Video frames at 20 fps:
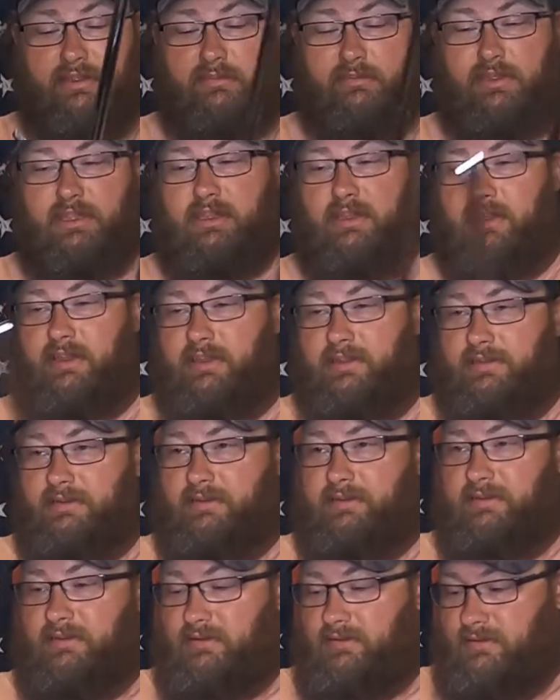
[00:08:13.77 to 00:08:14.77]

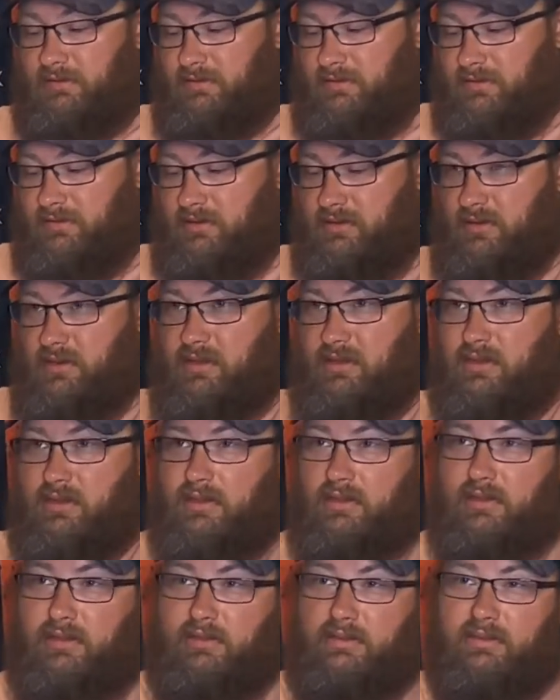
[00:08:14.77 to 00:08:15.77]
because
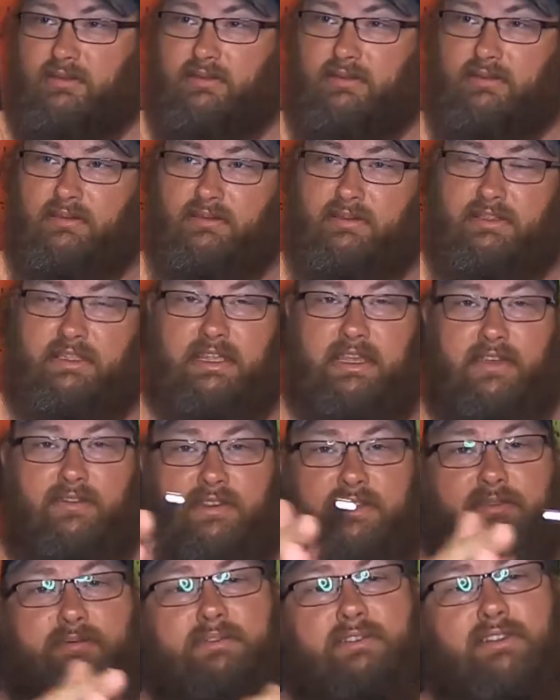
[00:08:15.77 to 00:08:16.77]
see how
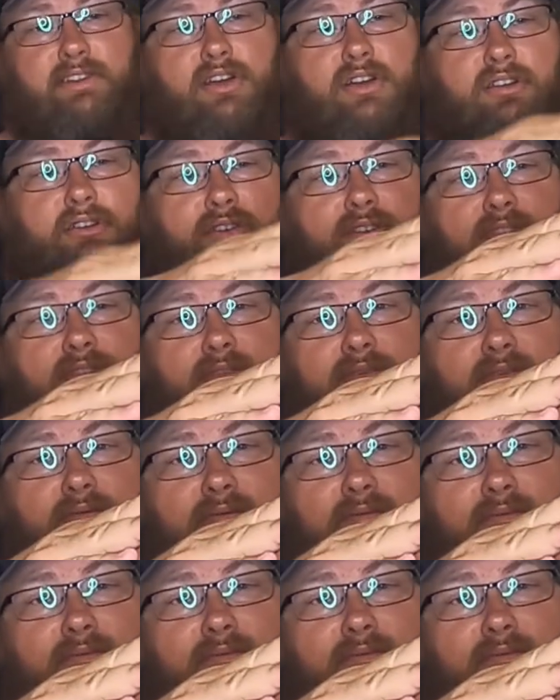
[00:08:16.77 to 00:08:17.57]
this one's longer?